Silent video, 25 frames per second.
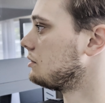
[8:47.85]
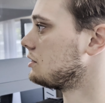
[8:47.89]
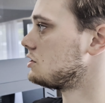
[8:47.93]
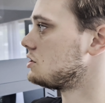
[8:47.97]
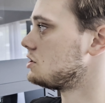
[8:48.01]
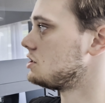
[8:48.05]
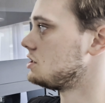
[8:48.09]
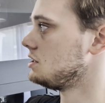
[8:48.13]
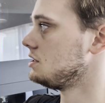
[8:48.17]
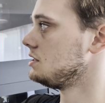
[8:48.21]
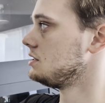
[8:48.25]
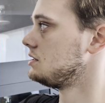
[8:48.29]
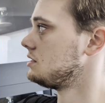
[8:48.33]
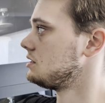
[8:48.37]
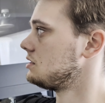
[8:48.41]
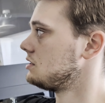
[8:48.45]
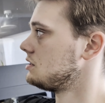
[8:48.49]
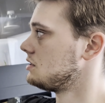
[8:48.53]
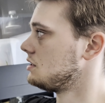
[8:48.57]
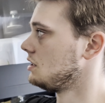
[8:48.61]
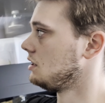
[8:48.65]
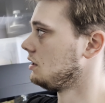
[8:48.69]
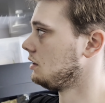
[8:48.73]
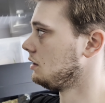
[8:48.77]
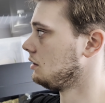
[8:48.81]
but she's
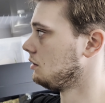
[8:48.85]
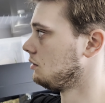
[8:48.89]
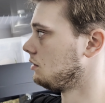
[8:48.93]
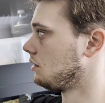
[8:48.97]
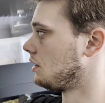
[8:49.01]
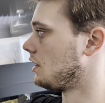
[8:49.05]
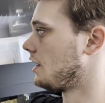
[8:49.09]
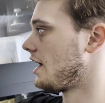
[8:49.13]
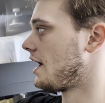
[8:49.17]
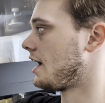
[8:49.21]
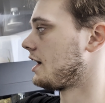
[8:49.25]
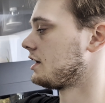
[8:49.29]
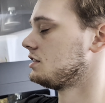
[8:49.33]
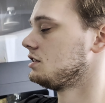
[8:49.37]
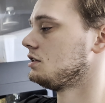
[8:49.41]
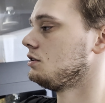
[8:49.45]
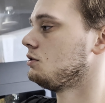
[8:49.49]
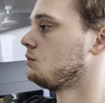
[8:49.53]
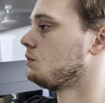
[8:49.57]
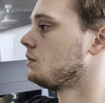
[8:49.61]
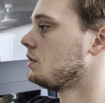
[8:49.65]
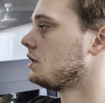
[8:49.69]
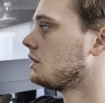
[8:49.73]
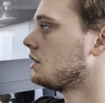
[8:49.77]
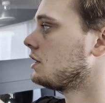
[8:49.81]
still
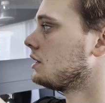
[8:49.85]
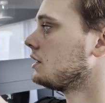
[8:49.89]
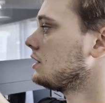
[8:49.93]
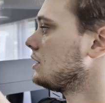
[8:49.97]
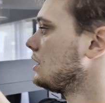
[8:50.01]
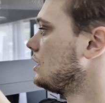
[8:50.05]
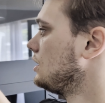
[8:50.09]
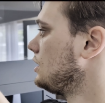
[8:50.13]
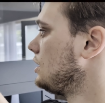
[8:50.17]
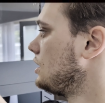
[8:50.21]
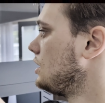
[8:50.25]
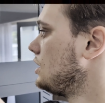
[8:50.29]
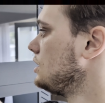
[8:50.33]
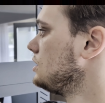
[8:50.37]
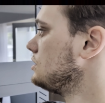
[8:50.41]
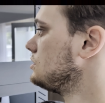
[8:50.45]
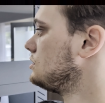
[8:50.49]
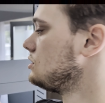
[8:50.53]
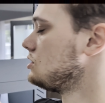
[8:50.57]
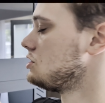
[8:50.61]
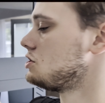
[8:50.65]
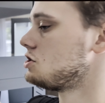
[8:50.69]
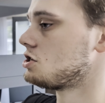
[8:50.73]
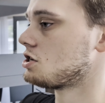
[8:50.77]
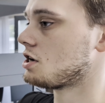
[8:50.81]
acting weird and
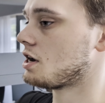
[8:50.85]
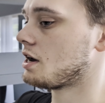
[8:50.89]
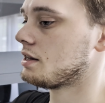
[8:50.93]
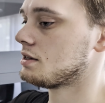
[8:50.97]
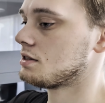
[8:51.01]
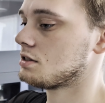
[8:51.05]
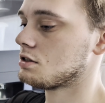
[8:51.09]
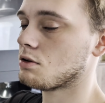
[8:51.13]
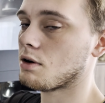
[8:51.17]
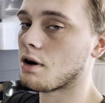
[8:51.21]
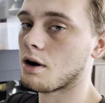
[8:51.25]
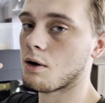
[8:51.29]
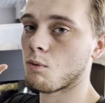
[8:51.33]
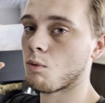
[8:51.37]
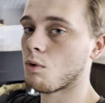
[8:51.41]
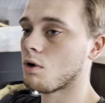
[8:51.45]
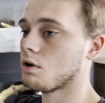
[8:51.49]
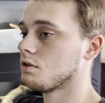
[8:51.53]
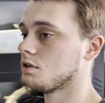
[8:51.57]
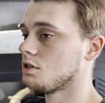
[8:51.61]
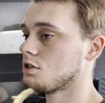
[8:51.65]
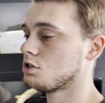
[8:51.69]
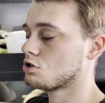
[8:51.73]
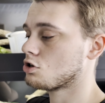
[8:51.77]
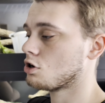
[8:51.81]
he's in shed, so I
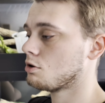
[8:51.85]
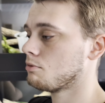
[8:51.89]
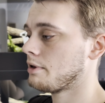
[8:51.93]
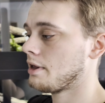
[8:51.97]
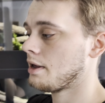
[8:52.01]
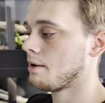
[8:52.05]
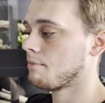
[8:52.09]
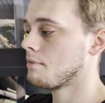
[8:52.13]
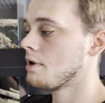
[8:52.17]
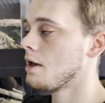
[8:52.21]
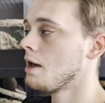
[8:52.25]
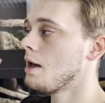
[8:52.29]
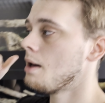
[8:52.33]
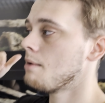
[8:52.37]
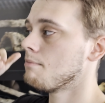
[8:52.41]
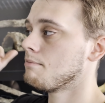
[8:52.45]
won't disturb them.